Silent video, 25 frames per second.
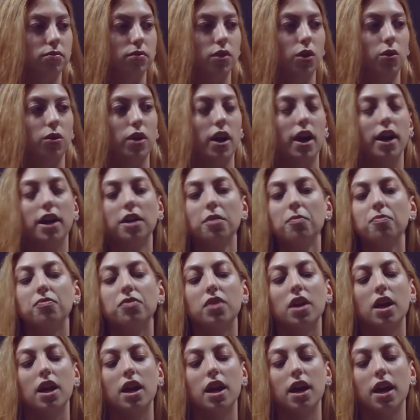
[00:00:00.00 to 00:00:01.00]
Okay?
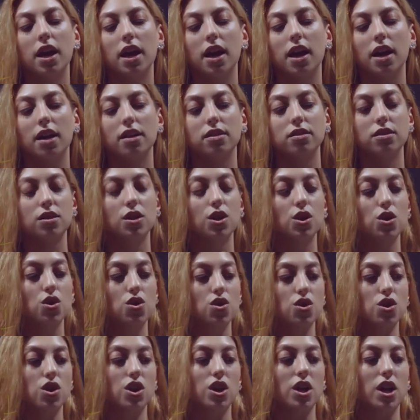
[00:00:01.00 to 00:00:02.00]
And
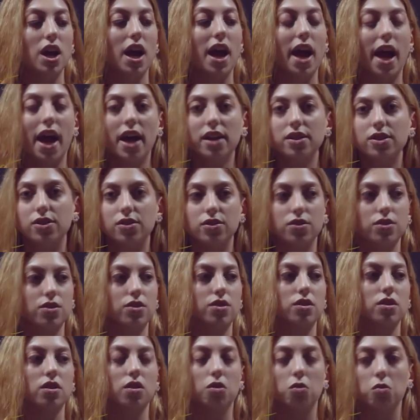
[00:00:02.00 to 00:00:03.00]
she
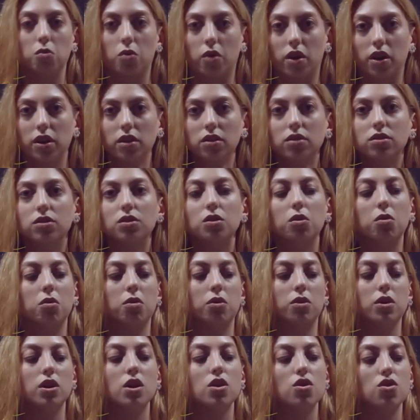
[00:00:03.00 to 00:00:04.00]
hadn't worked
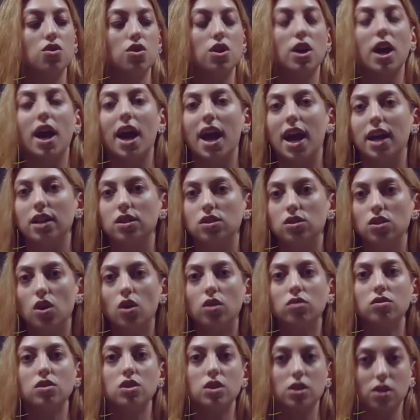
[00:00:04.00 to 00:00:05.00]
or she had
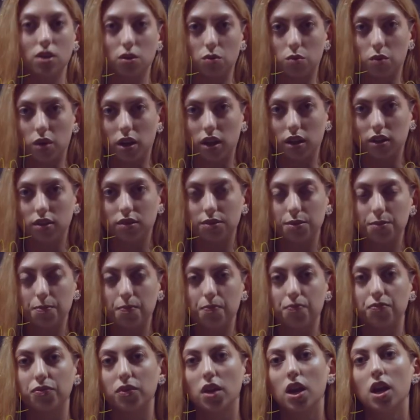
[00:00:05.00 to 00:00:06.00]
not worked.
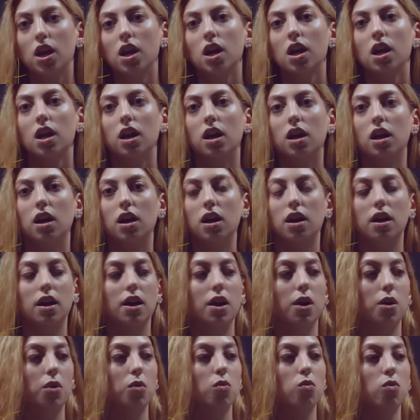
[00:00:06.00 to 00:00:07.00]

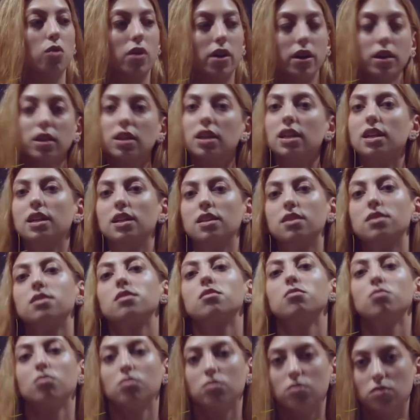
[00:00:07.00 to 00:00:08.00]
Work
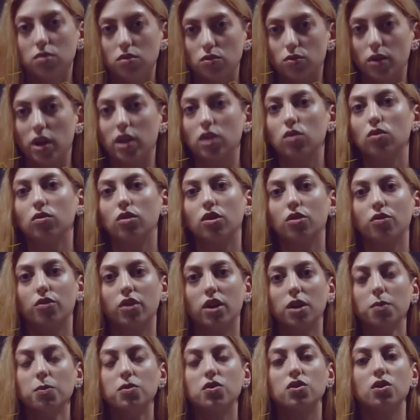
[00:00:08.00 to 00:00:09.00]
is regular
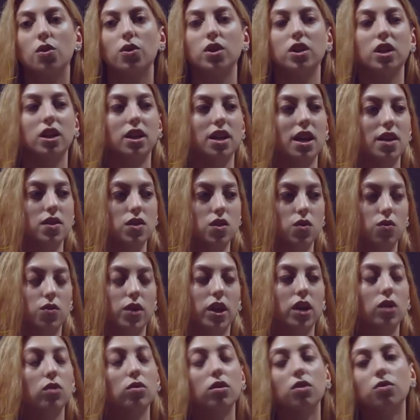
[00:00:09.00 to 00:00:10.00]
verb. So in the case of
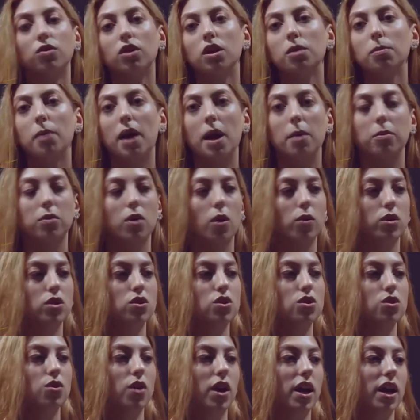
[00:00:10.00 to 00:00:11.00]
regular verb, I'm going
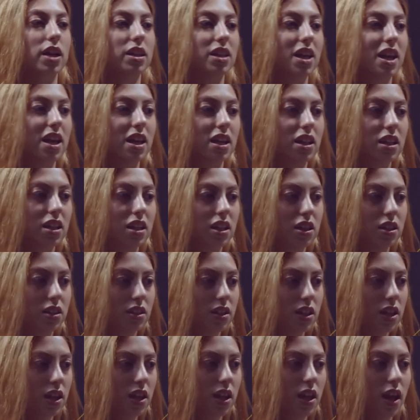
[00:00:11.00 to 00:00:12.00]
to add
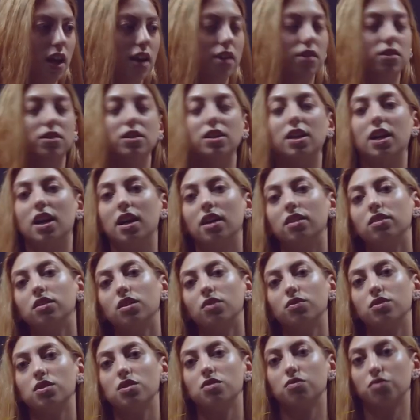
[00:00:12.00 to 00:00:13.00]
ed at the end
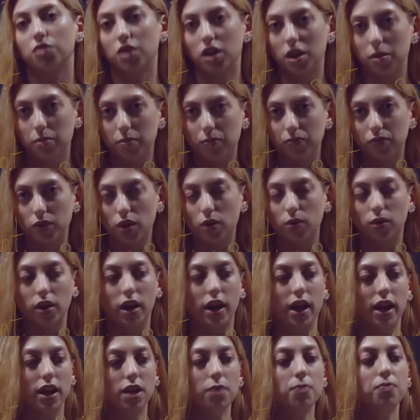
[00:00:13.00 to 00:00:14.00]
of the verb.
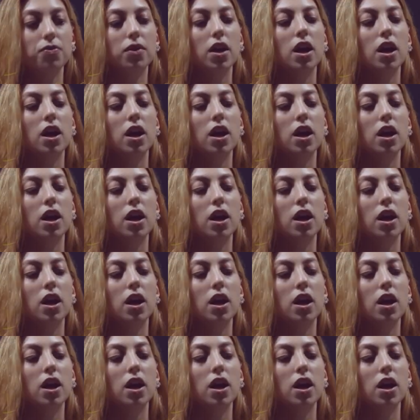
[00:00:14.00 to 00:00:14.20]
Okay?